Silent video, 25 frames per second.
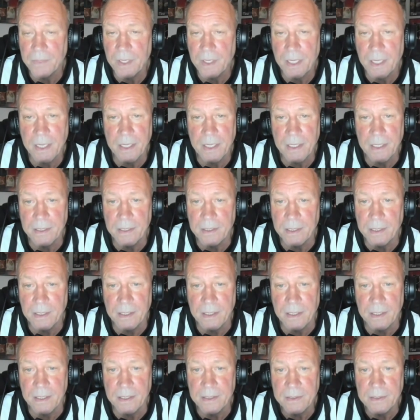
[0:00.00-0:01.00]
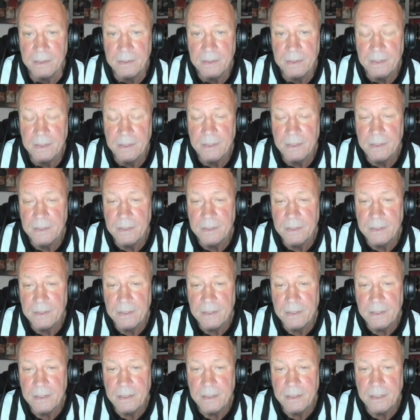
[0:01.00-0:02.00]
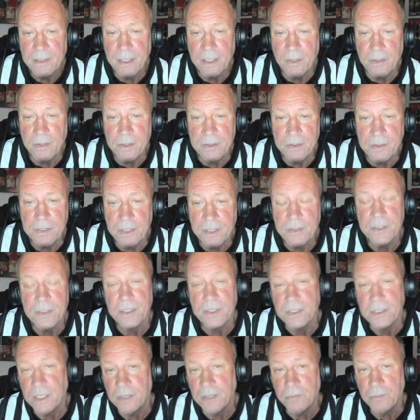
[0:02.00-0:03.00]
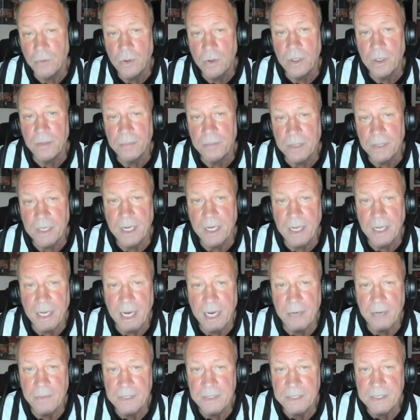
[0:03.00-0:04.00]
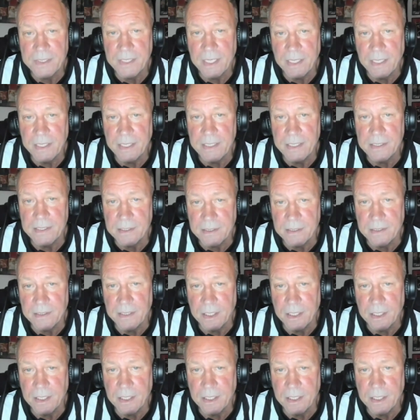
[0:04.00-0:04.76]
And there's a ton more, but I would say at least